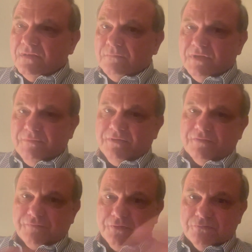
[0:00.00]
Maybe a
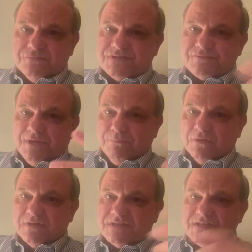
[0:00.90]
few stray
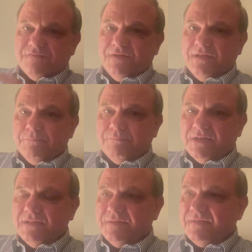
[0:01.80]
bullets have hit it,
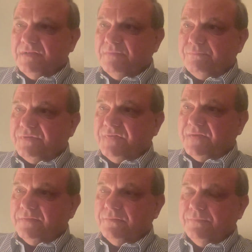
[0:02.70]
but nothing in
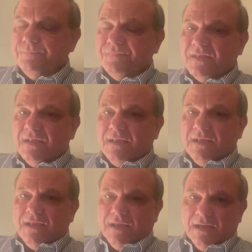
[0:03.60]
particular.
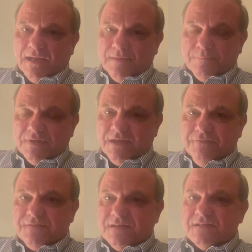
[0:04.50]
And I
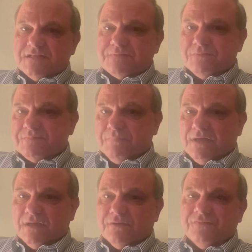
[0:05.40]
believe that this was
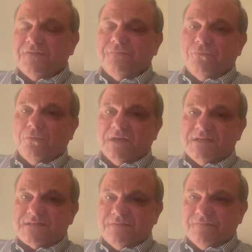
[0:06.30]
part of the
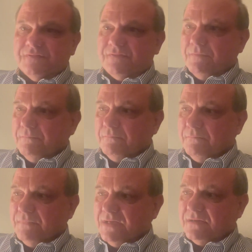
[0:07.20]
47th
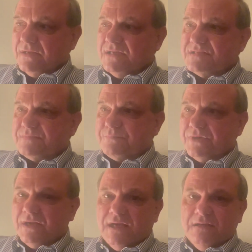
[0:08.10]
Mechanized
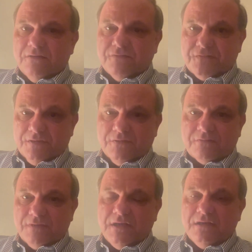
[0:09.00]
Brigade of the
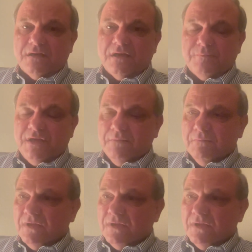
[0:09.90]
Ukrainian army,